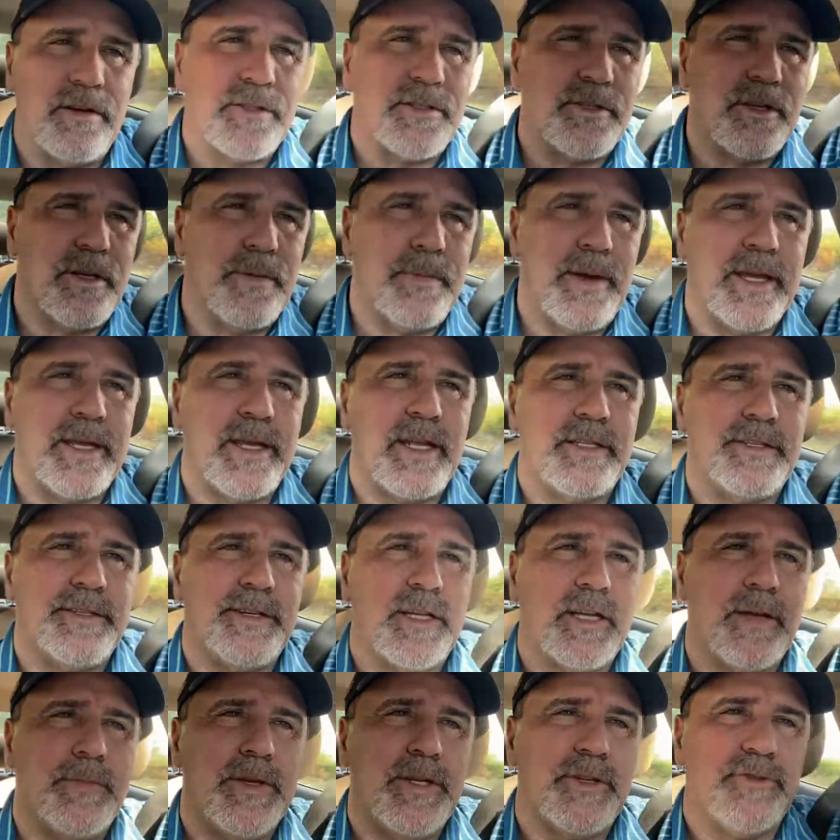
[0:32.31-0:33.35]
So you might get
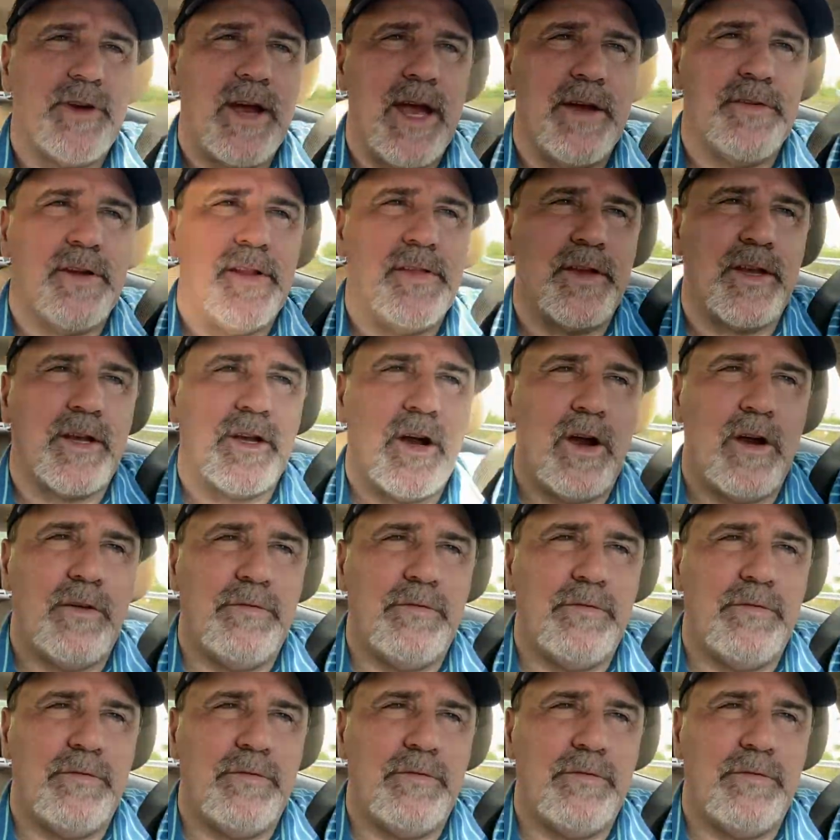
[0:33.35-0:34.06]
sick of me driving in the car